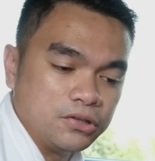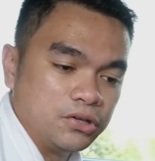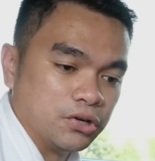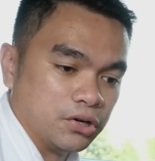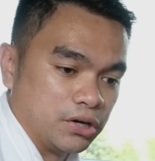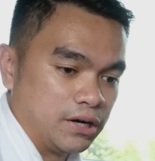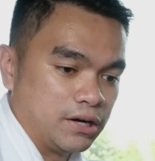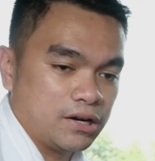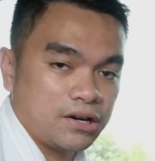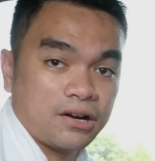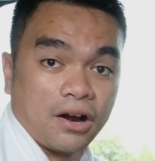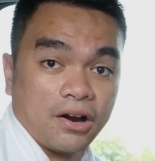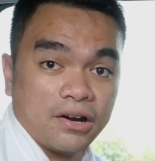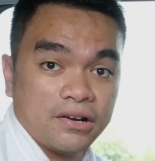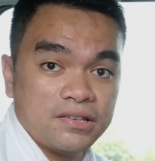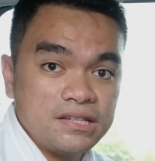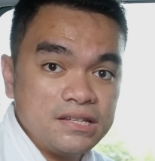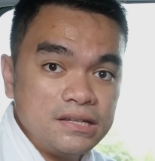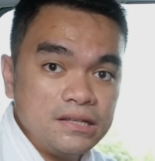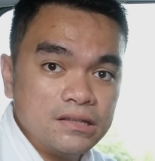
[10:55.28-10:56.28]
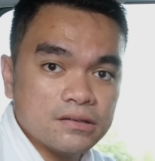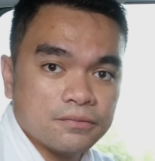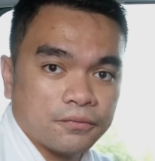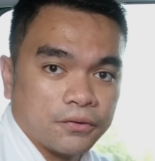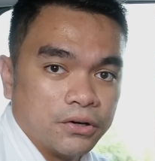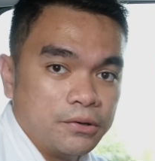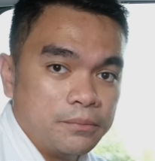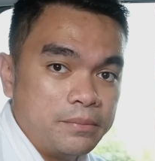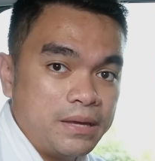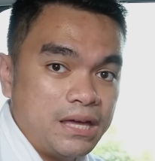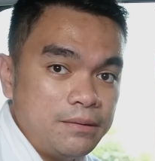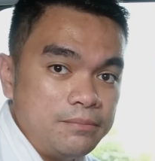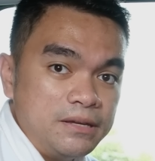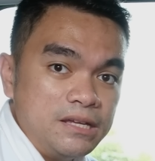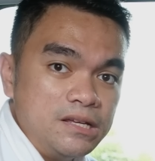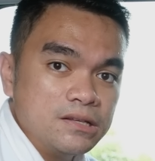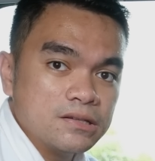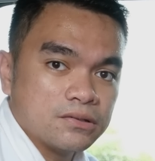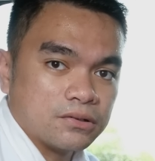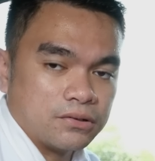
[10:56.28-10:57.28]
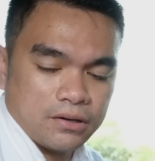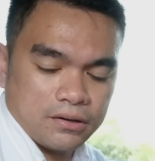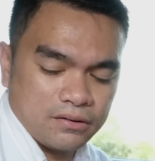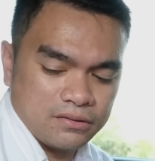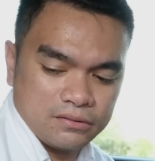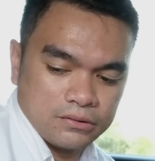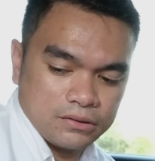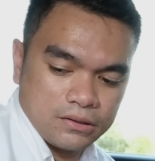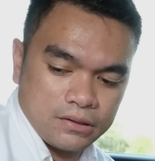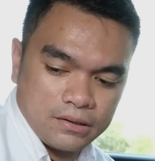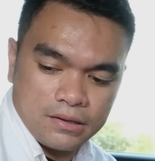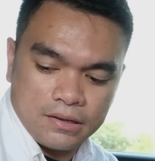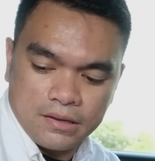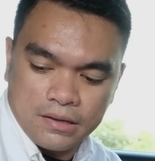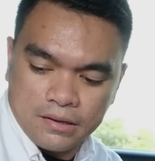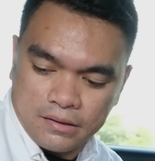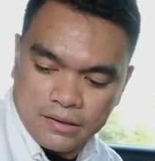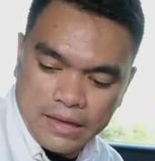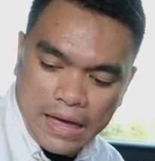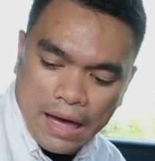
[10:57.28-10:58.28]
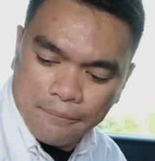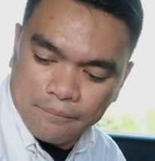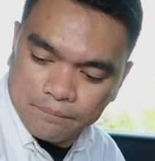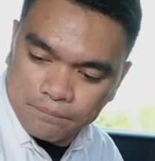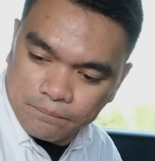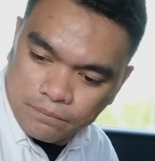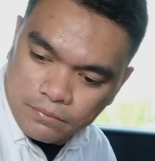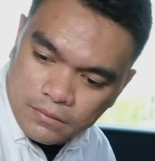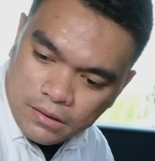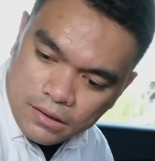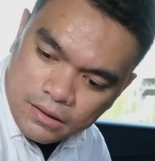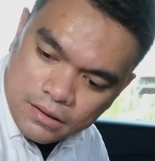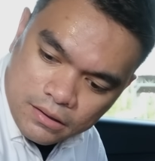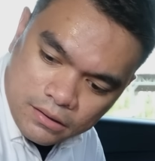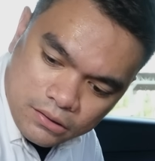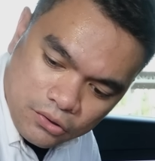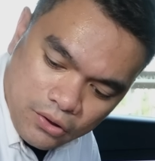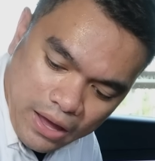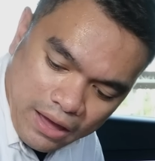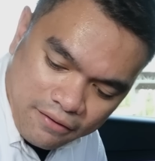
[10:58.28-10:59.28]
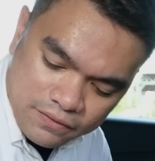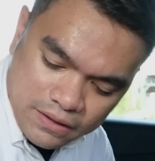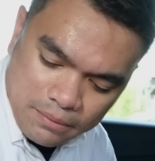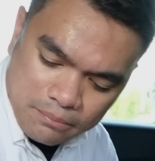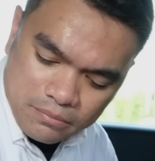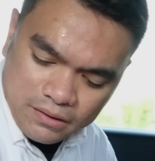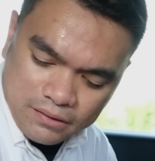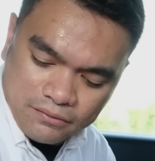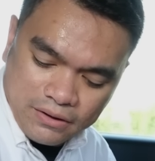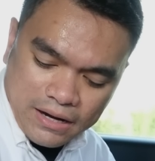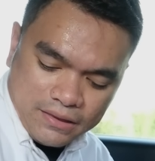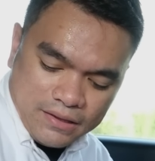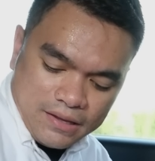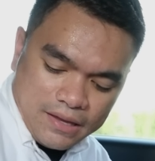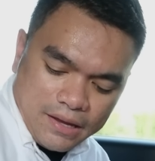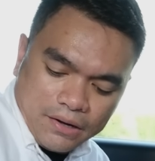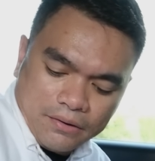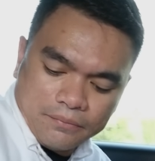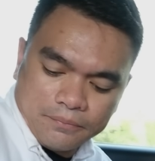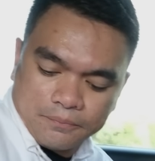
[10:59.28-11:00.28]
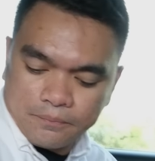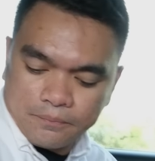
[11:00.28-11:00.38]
your car seats for your babies or yeah, you have them right here.